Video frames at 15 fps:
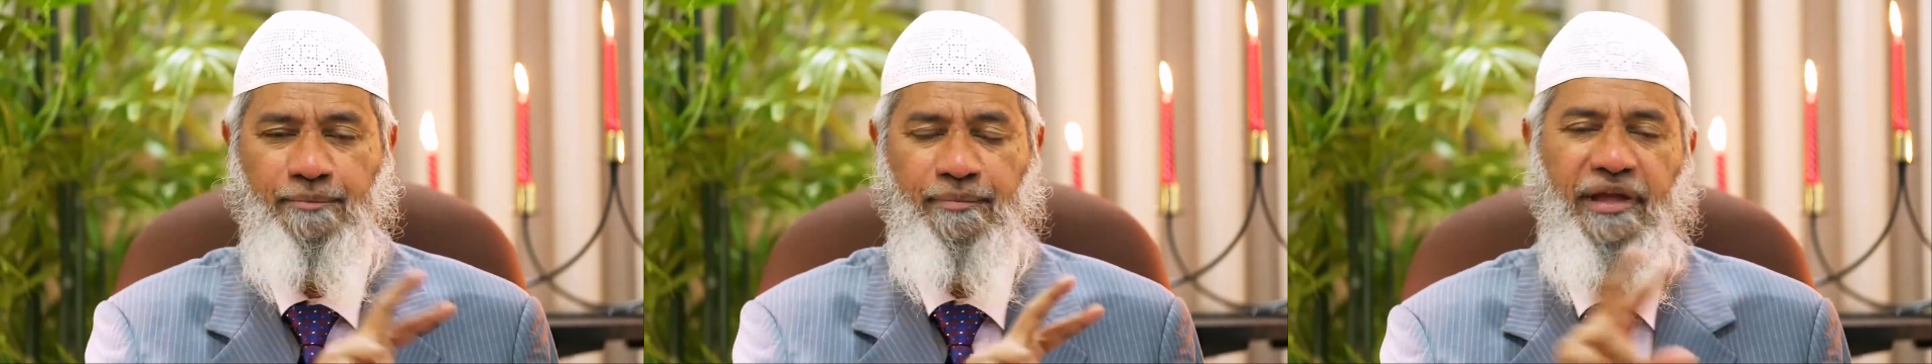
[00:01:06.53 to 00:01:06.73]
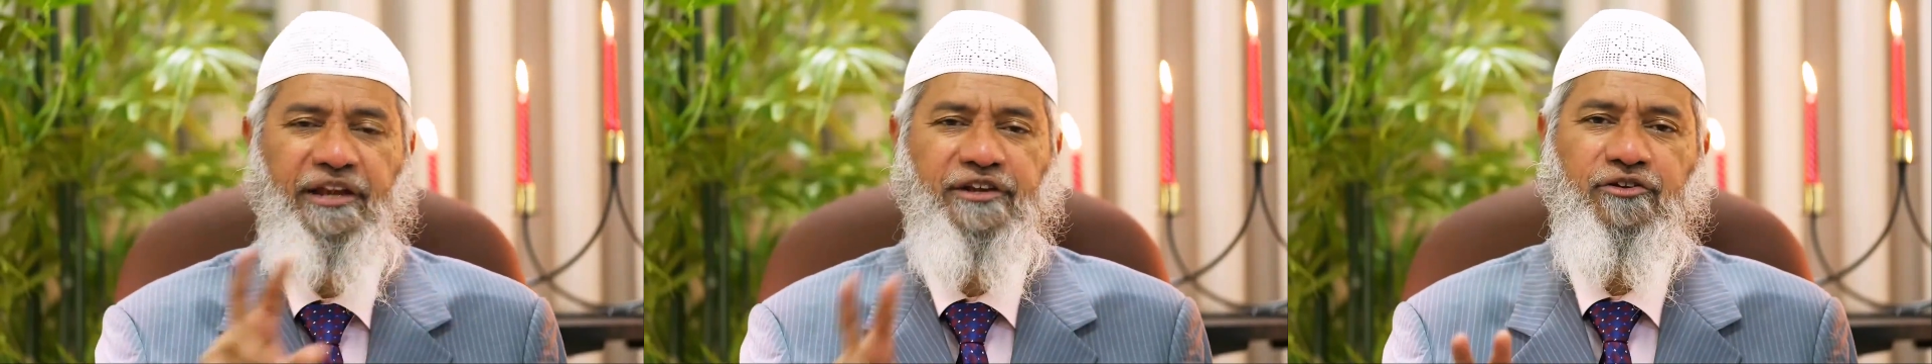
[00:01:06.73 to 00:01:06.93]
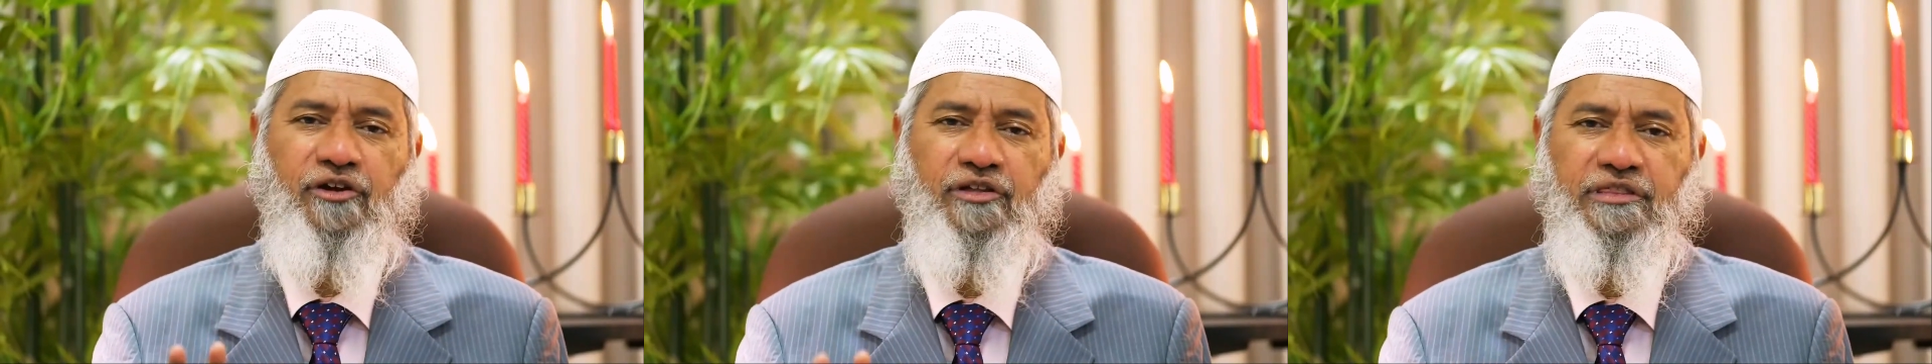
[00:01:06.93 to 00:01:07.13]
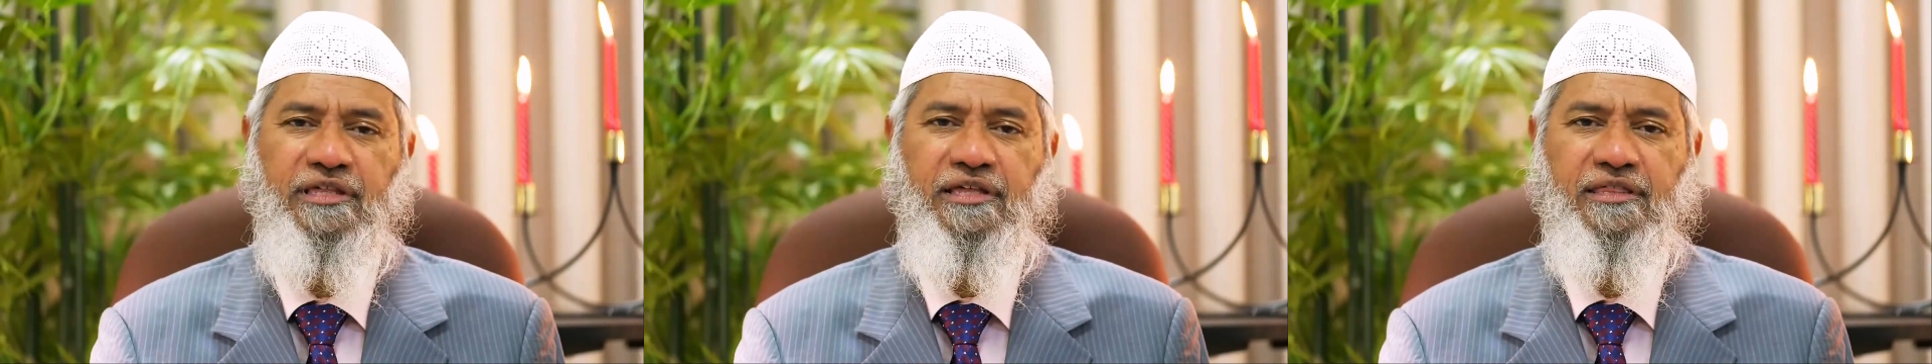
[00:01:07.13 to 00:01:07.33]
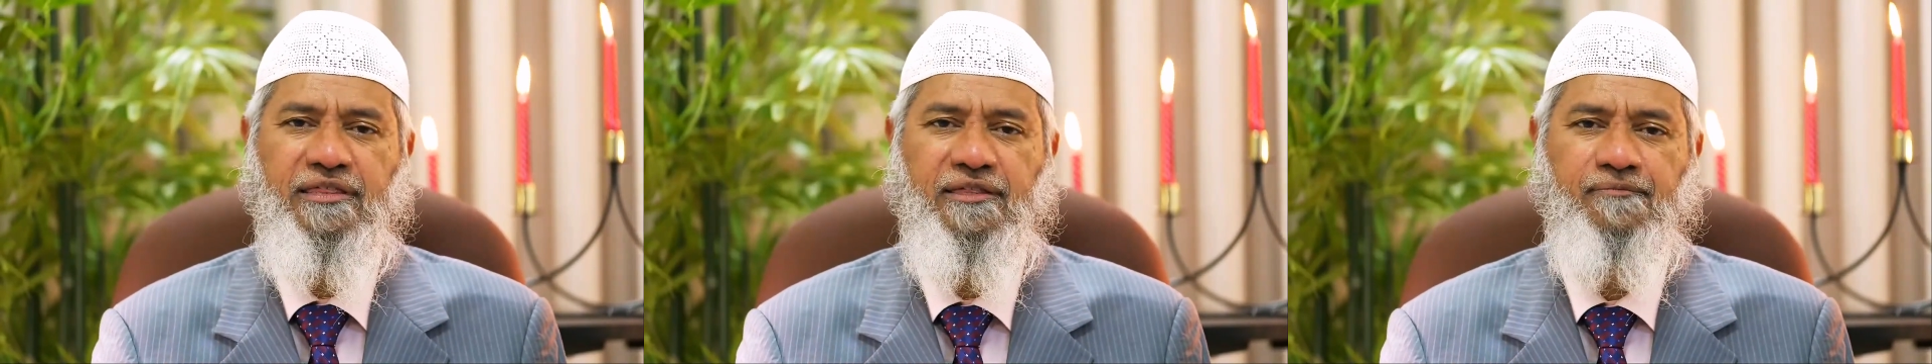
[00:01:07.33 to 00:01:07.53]
Based on
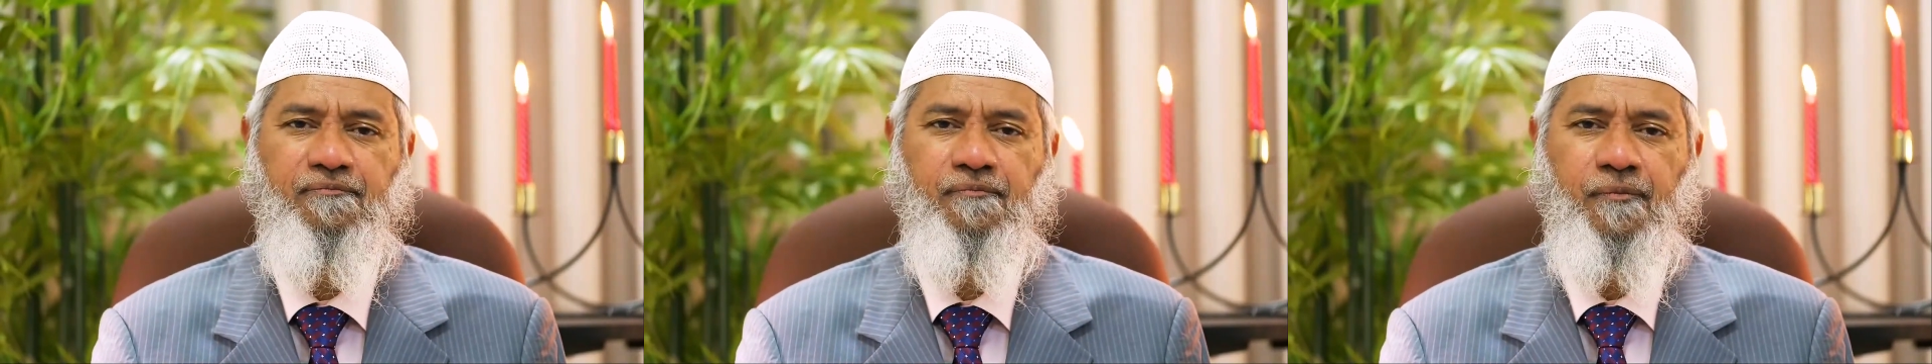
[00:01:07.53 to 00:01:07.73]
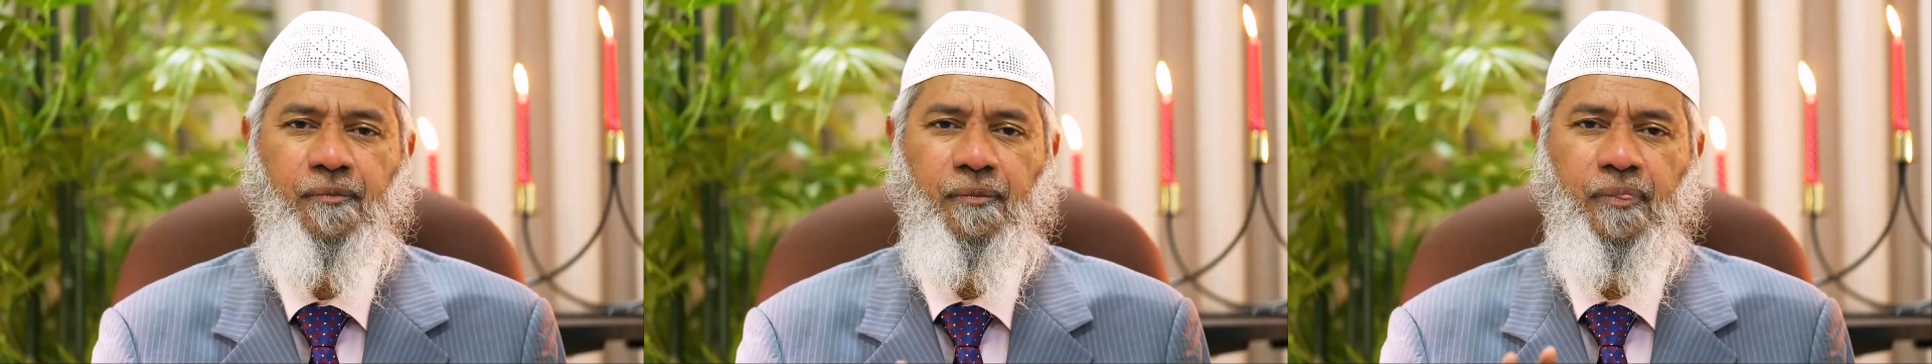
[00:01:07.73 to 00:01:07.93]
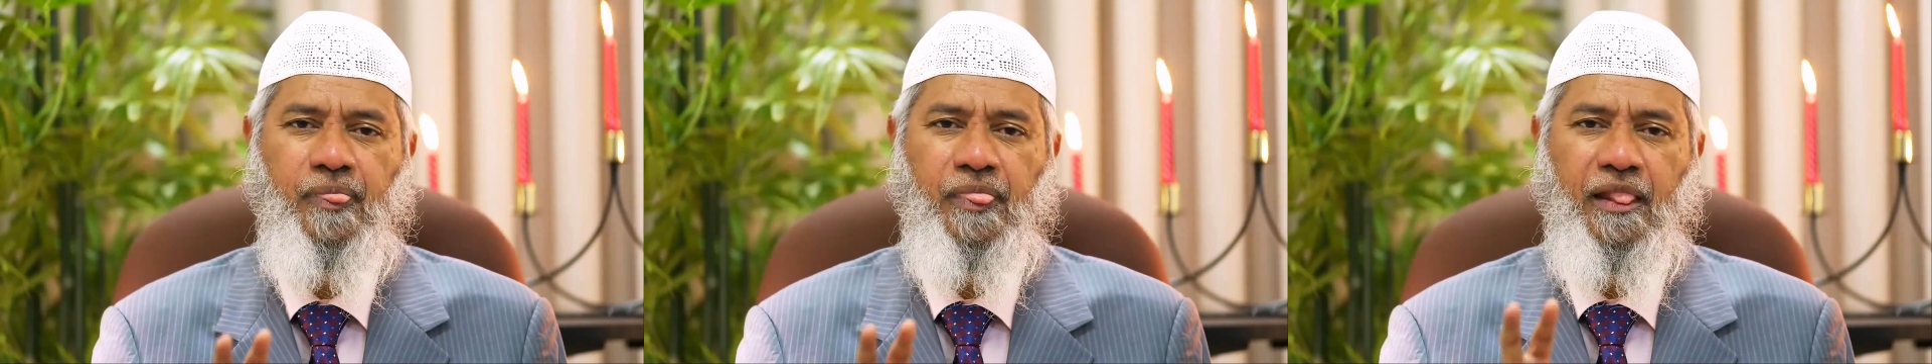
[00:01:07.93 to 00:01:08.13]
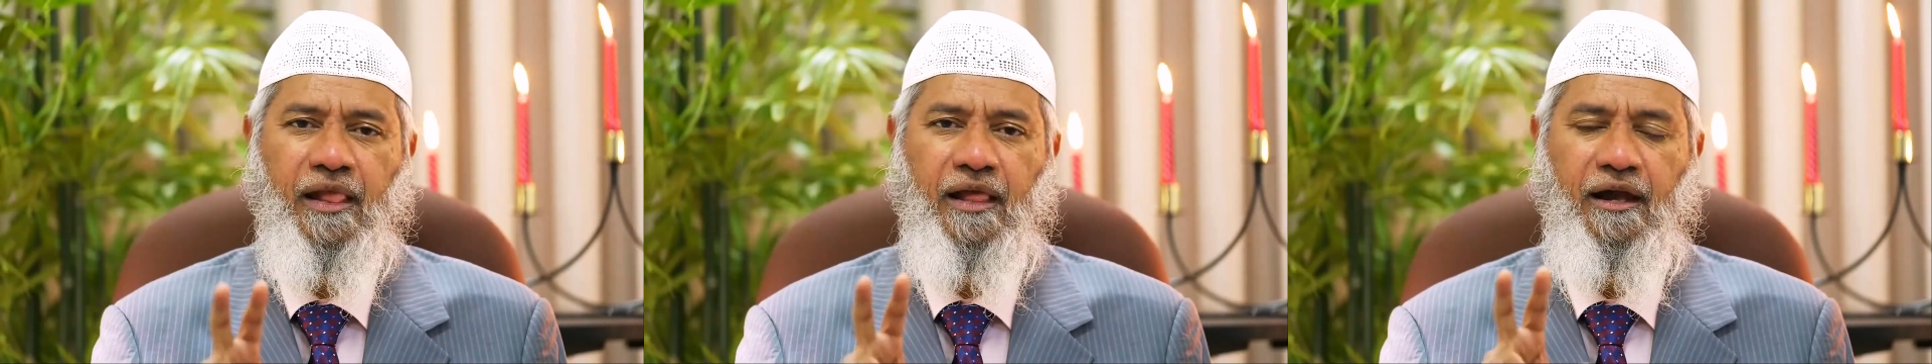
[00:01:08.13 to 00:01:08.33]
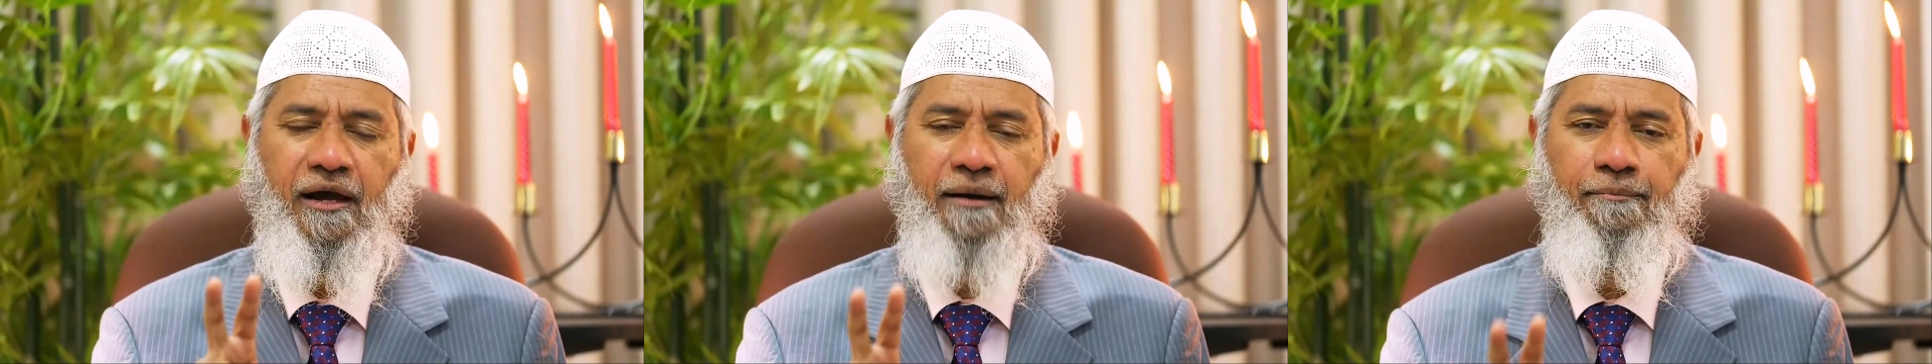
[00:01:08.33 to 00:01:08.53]
this,
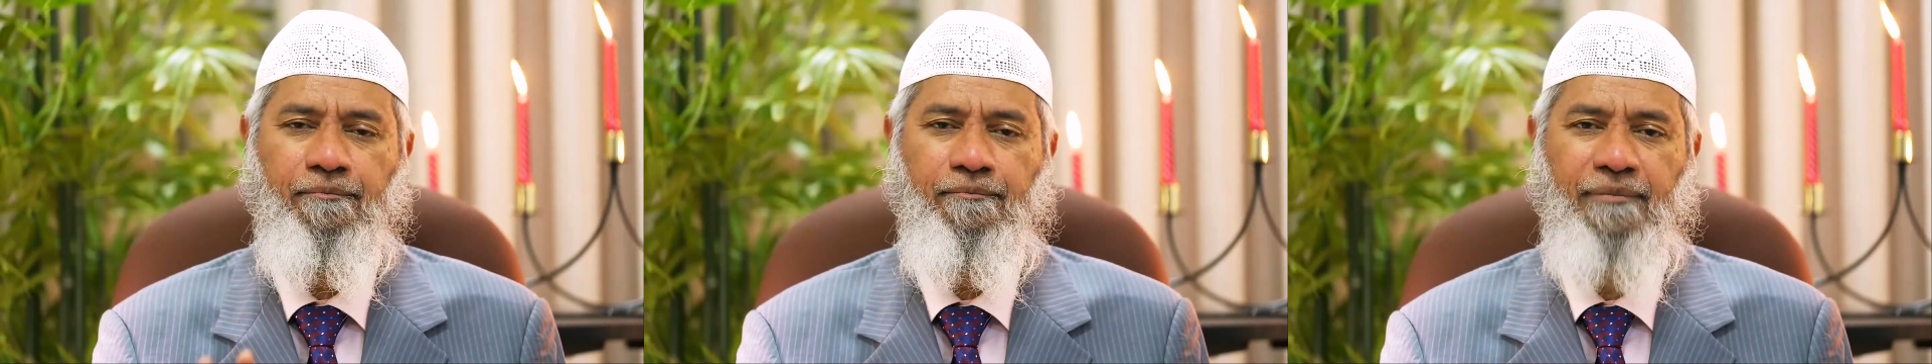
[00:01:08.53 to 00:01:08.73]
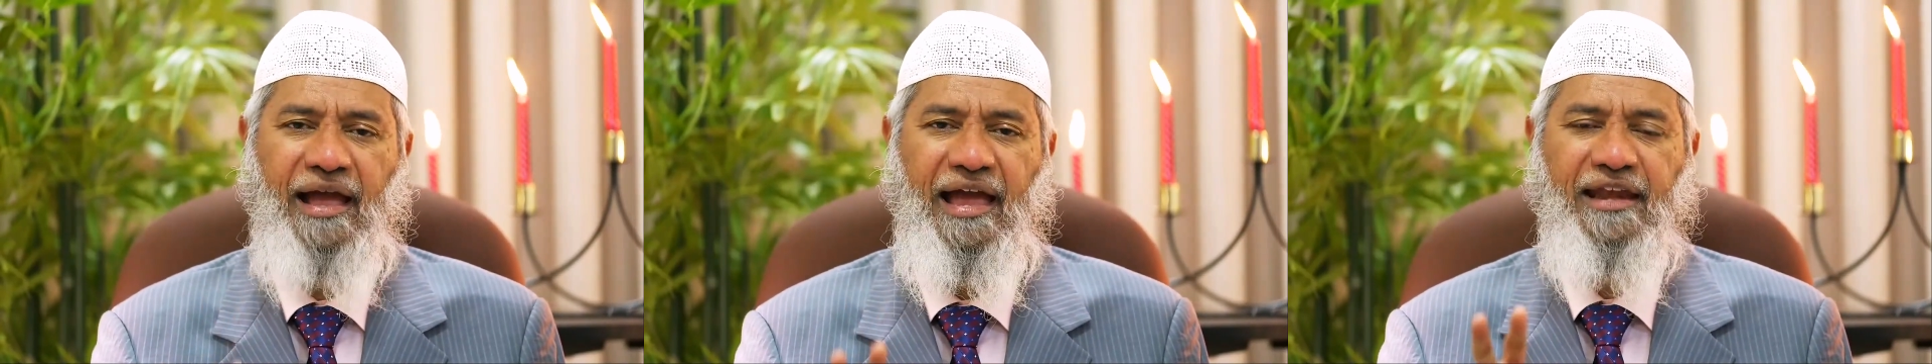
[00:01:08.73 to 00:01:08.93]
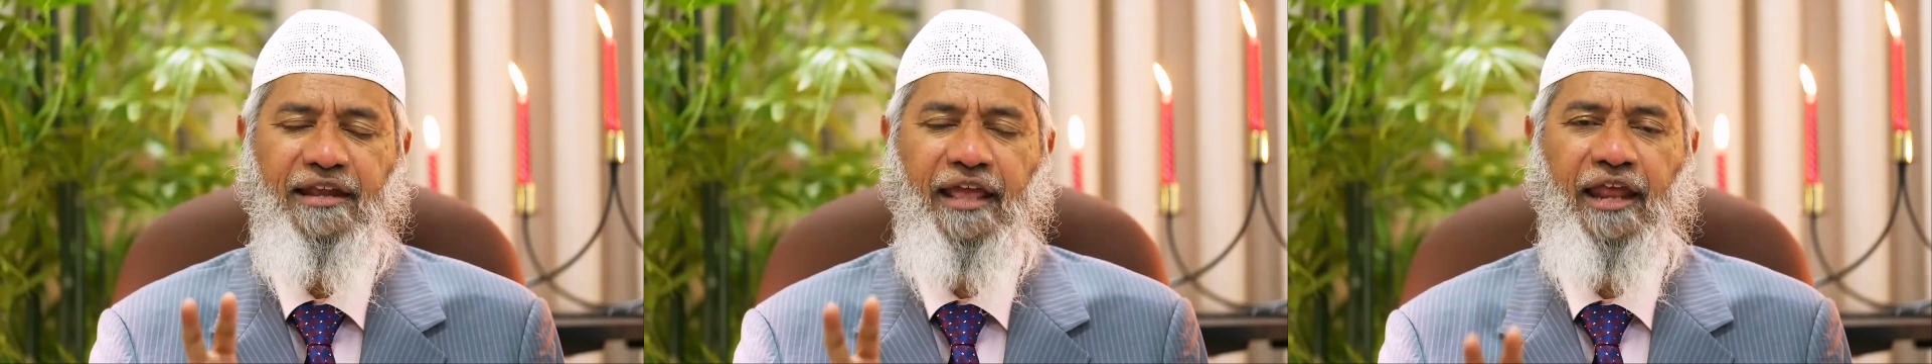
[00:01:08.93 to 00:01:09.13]
a man